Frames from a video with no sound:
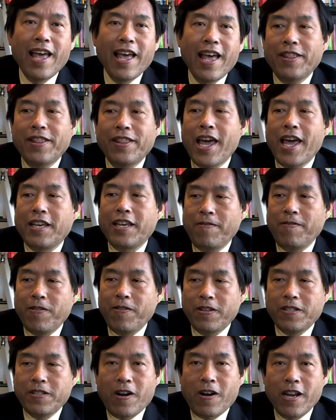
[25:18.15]
And thank you
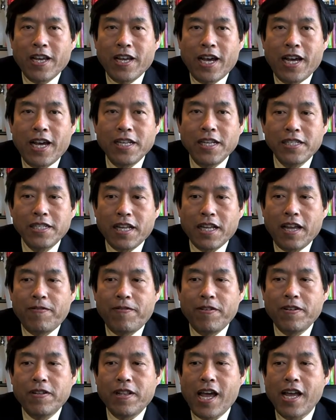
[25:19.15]
for joining us.
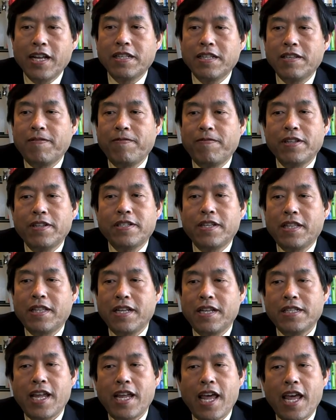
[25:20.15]
If you'd like to visit
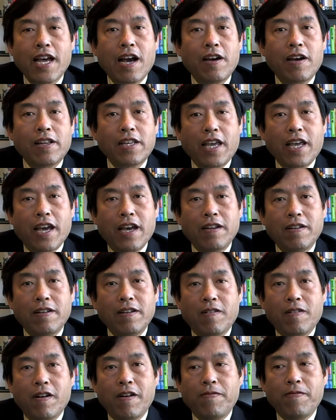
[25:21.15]
this Hangout
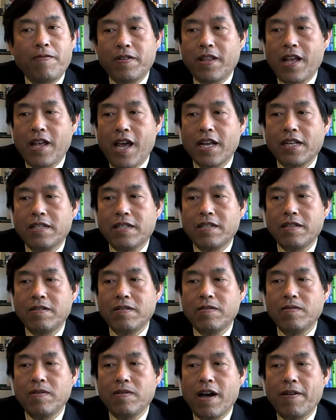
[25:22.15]
again, or if you'd like
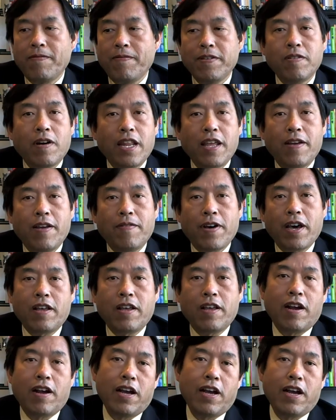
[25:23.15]
to view any of
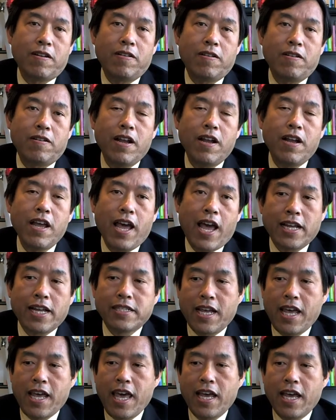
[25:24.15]
our other
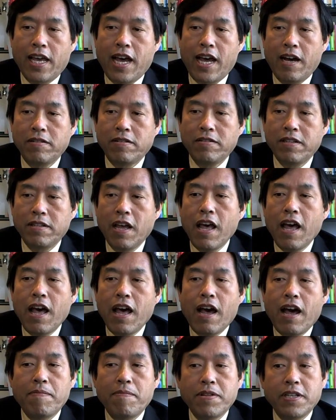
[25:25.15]
ASCA Hangouts,
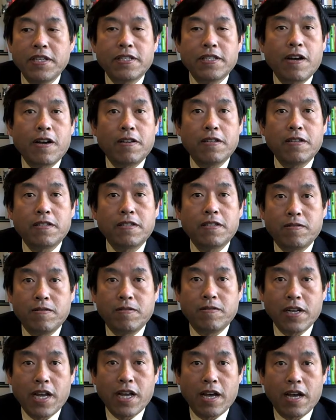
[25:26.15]
please go to
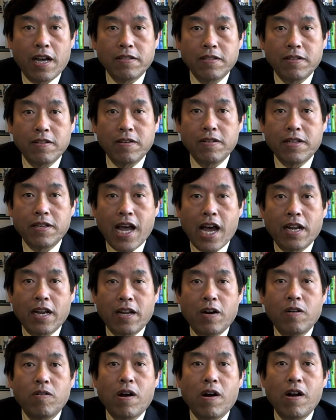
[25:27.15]

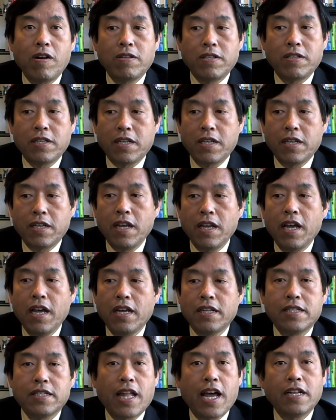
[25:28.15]

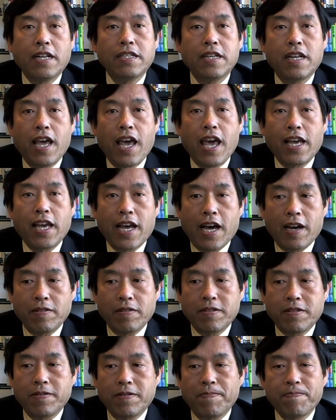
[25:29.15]

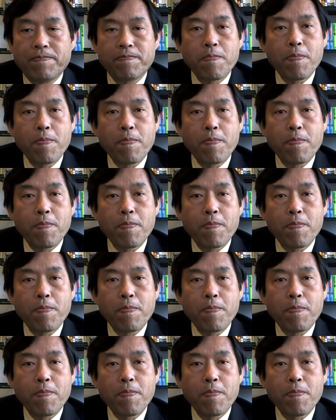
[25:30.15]
schoolcounselor.org/hangouts.